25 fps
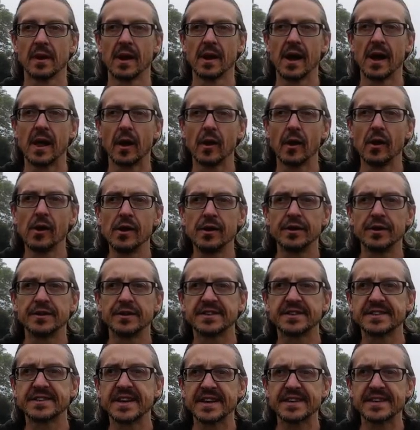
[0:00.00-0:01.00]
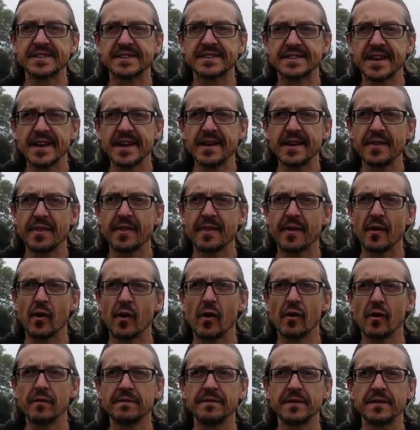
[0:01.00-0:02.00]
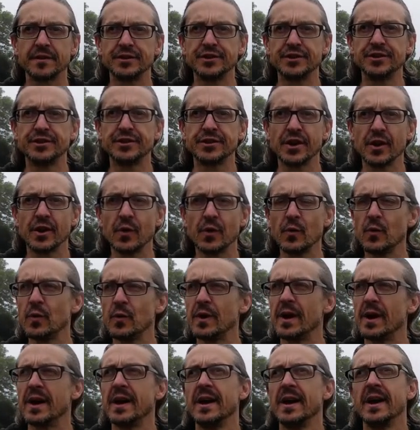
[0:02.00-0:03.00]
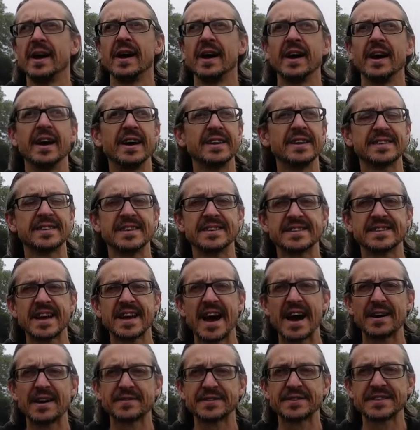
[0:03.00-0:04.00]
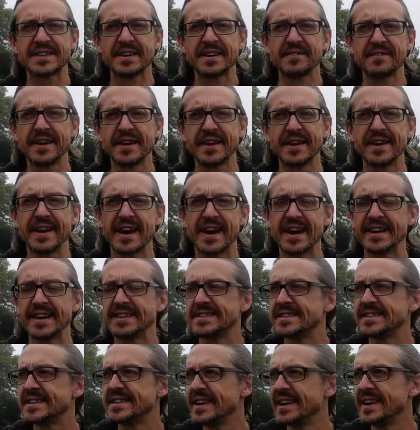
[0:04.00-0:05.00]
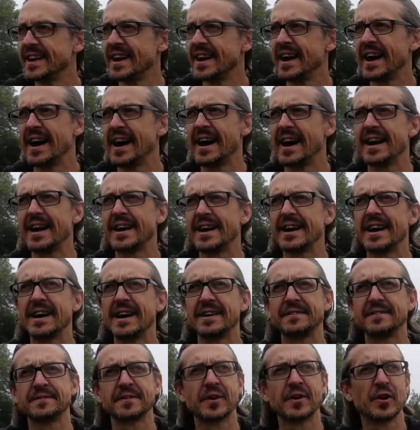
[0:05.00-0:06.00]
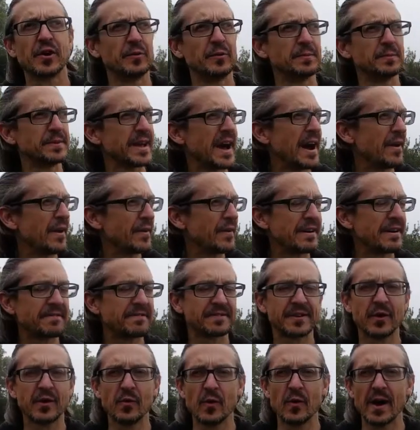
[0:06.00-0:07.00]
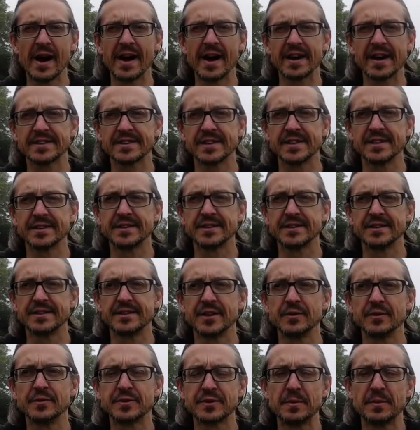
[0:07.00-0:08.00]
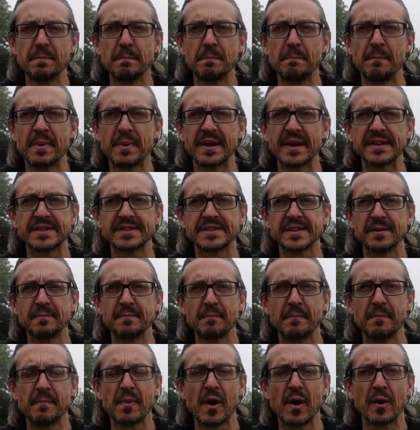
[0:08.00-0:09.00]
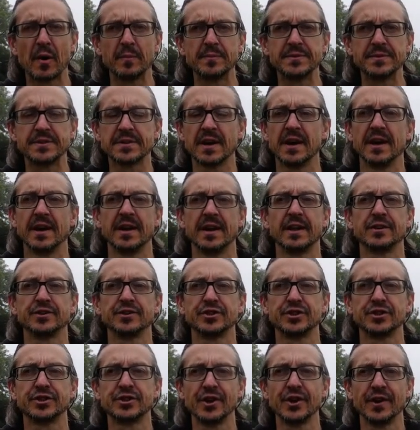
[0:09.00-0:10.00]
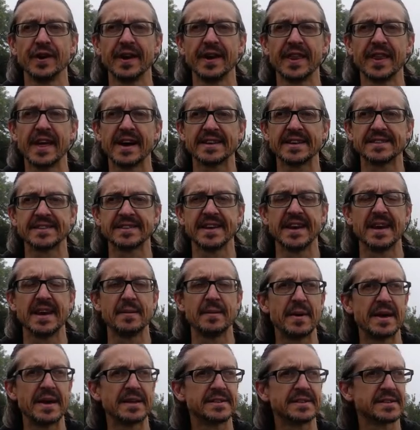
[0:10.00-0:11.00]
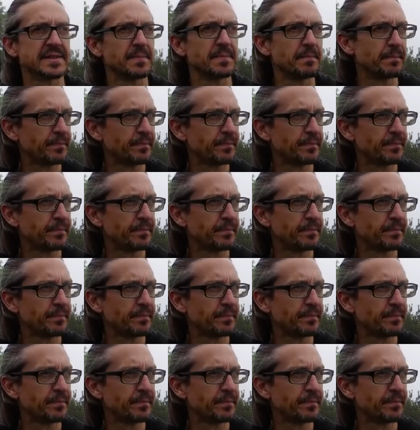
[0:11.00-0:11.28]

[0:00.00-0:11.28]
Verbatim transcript: Hello, sixteenth of June. It is half seven at night. I have come down after work to do some bits and bobs, and I'll show you that in a bit.